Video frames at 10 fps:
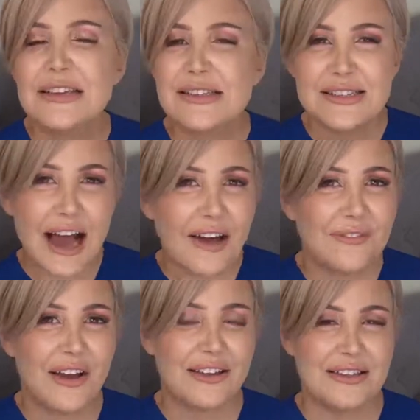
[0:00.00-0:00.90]

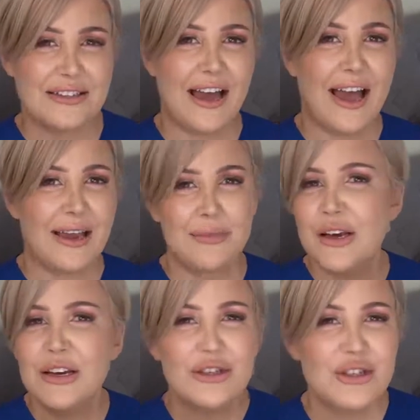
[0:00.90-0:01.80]
Start fairly tame,
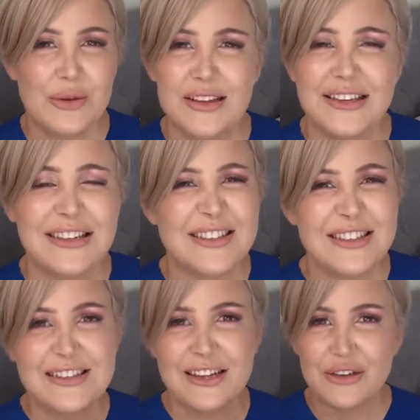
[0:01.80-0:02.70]
doing things
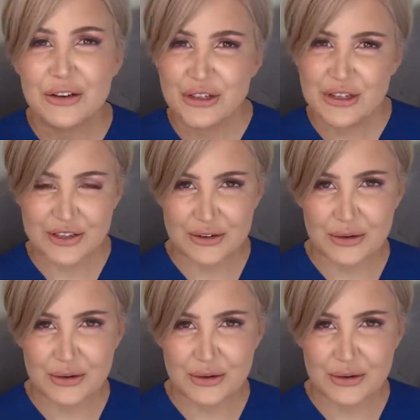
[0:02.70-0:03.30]
like telling her she's a